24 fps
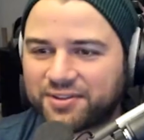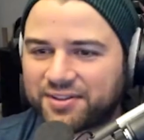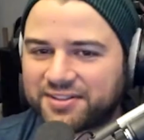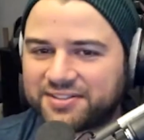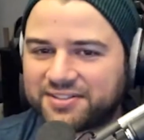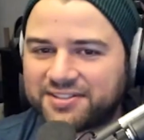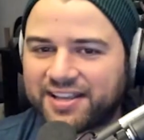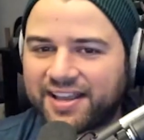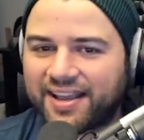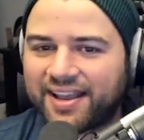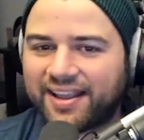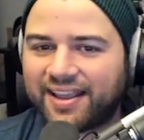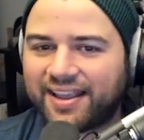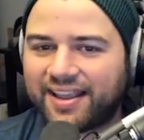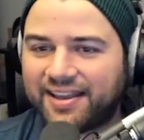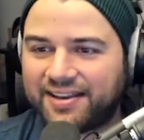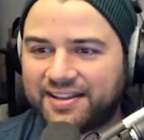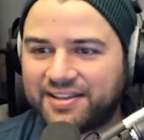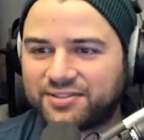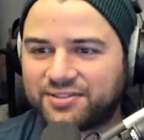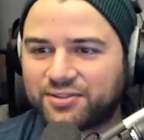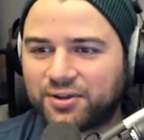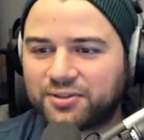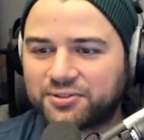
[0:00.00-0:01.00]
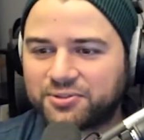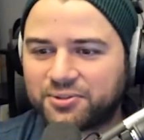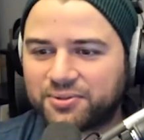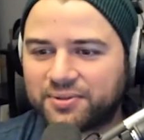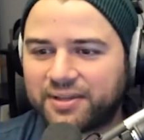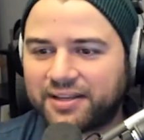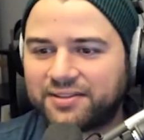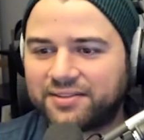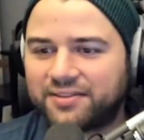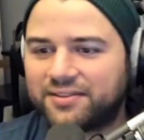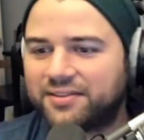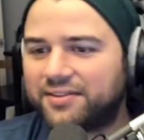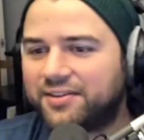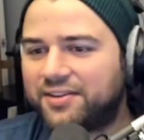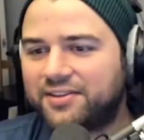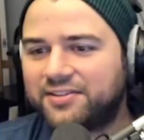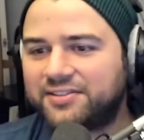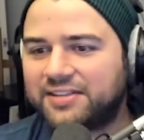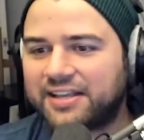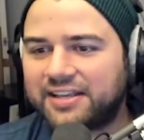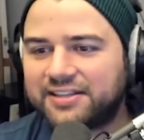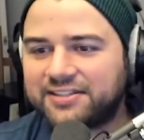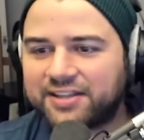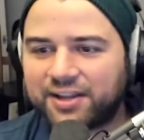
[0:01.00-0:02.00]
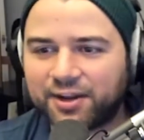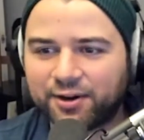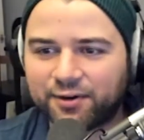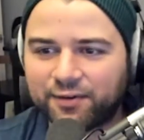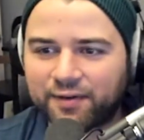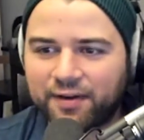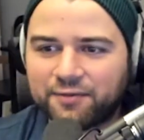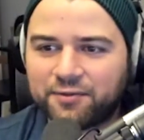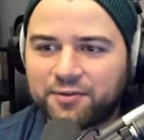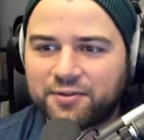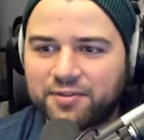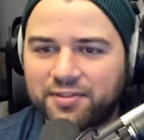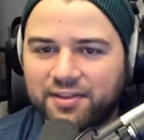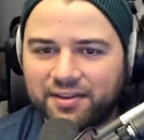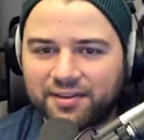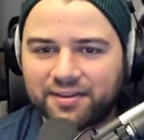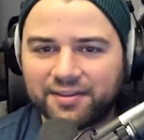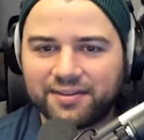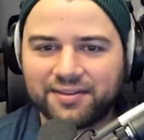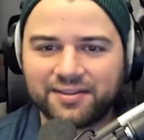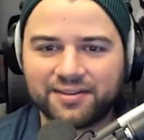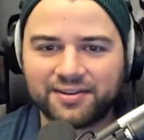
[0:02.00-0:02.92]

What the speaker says: the tech, and he's also like, he takes care of everything,